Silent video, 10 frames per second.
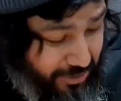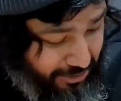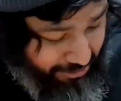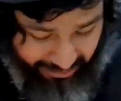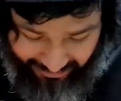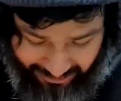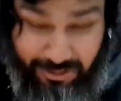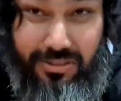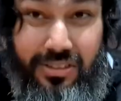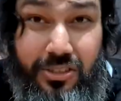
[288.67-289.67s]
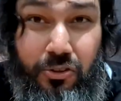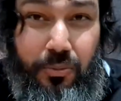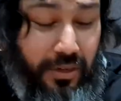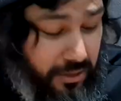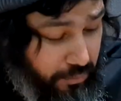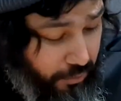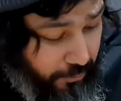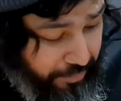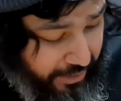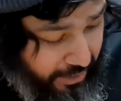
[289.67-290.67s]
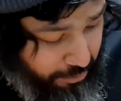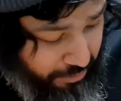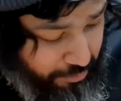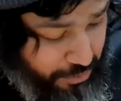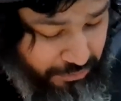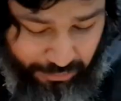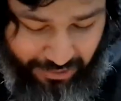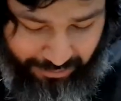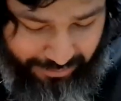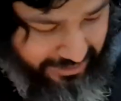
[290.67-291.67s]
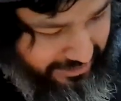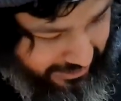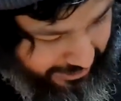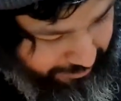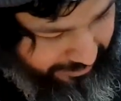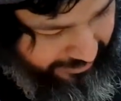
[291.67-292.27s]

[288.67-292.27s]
don't like using this control pad anymore. We've moved away from this time.